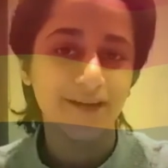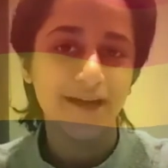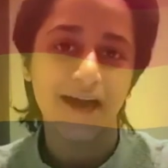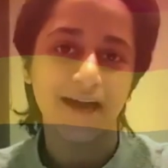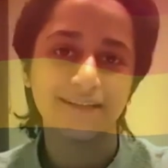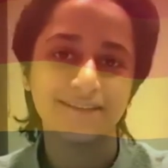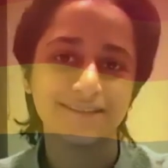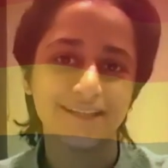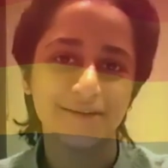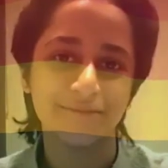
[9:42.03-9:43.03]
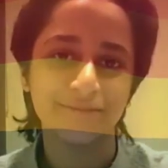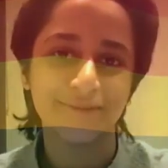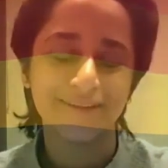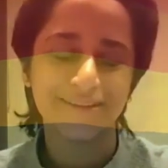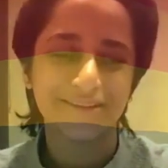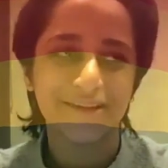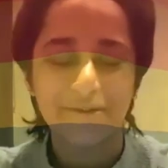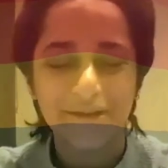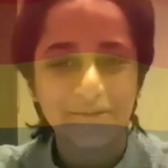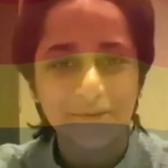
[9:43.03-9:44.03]
And
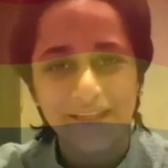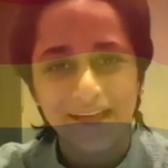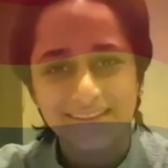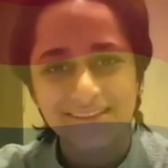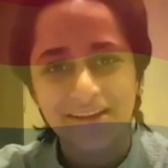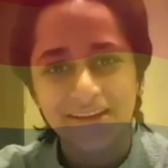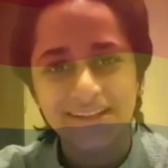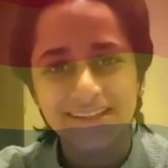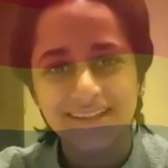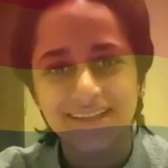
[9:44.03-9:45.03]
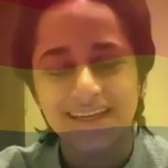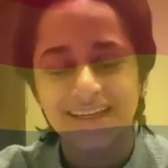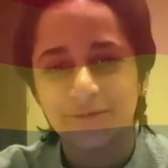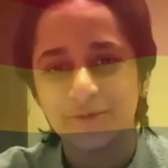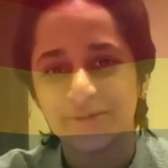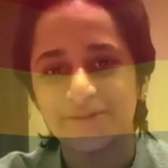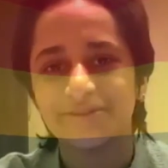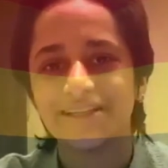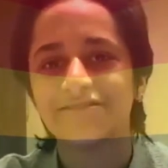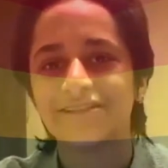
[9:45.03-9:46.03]
knowing what that's like, it would be
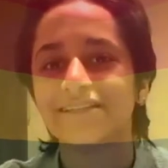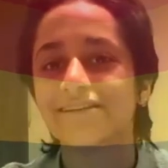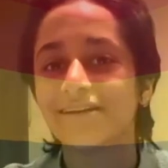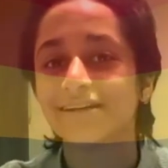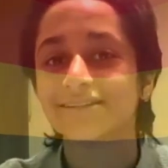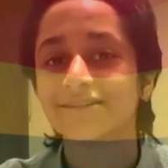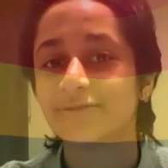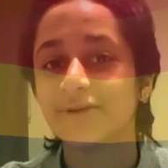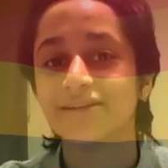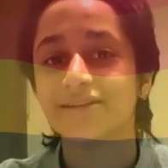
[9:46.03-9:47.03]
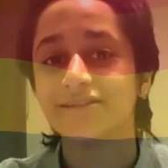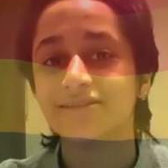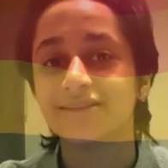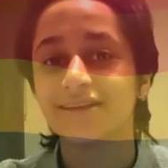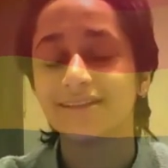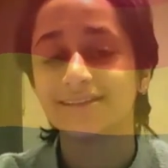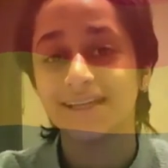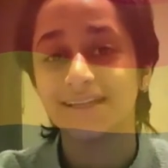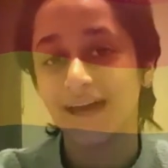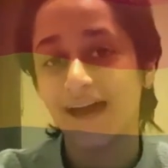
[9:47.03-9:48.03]
really, really nice if we could
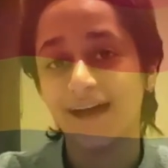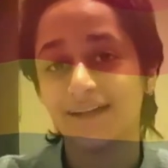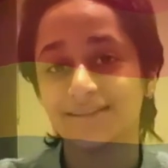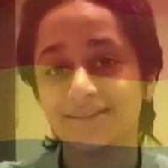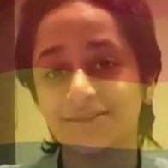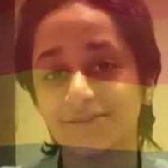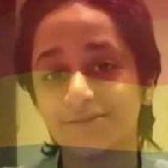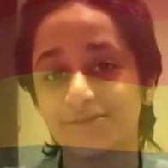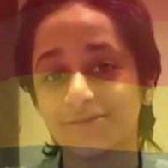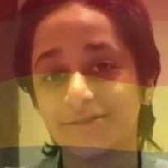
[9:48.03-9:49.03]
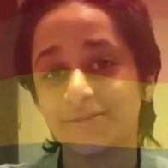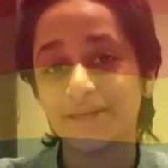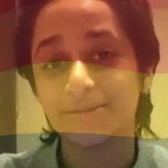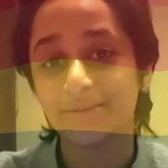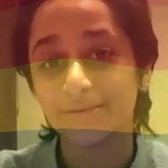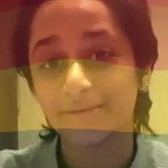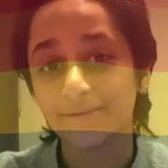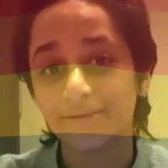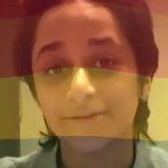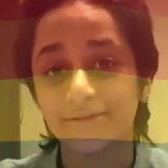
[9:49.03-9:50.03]
extend a hand to the
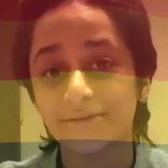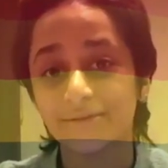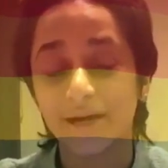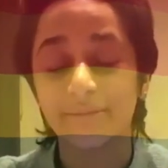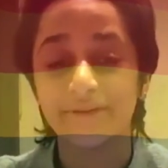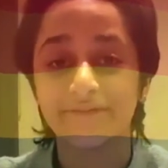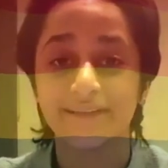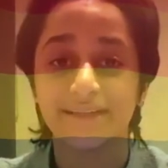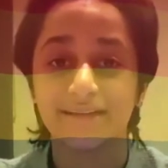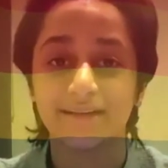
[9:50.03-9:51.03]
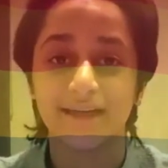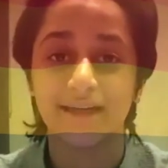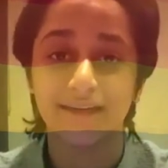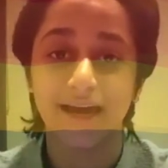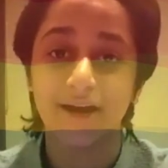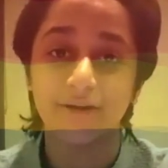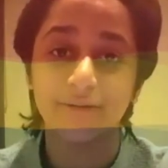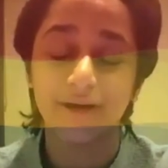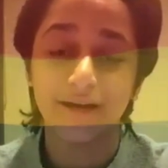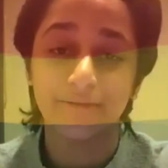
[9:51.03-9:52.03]
people who might be feeling like that
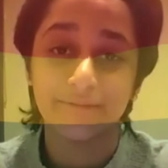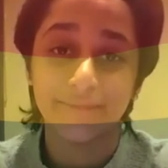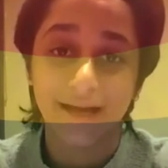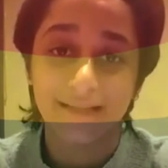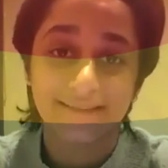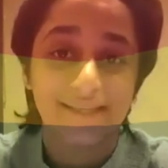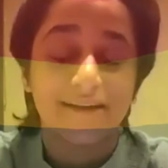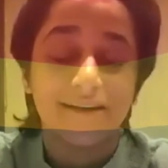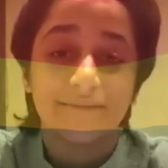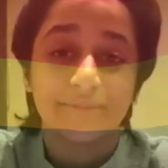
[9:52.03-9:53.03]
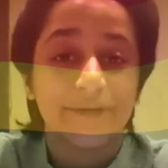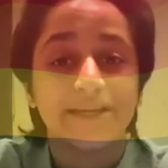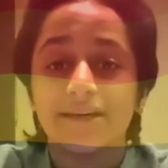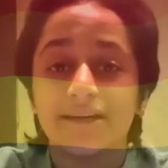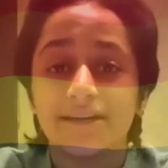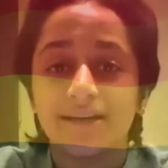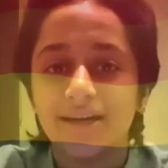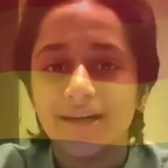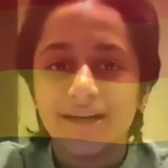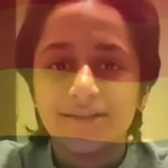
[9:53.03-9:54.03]
now, as they are being
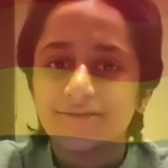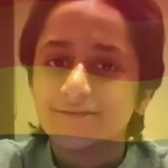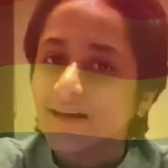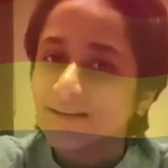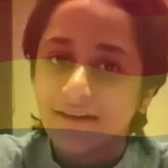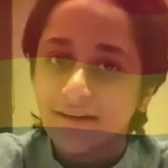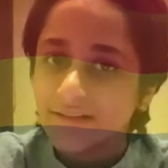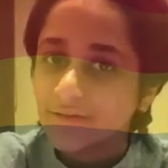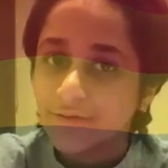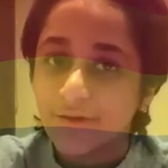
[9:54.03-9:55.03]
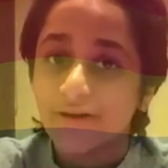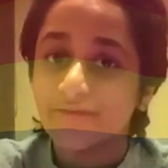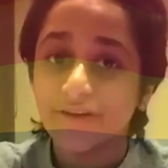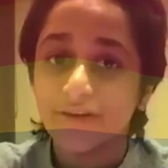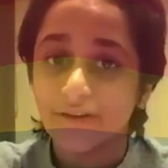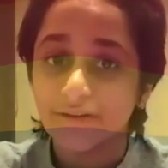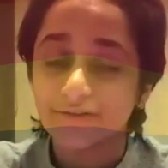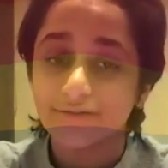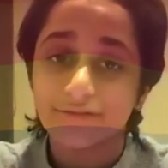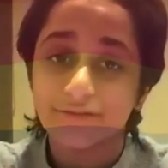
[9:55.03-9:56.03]
sidelined or
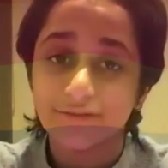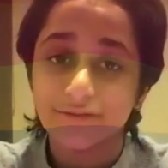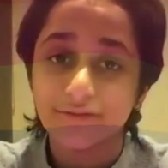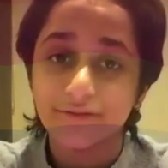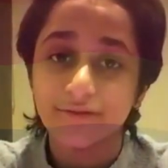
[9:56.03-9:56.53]
overlooked or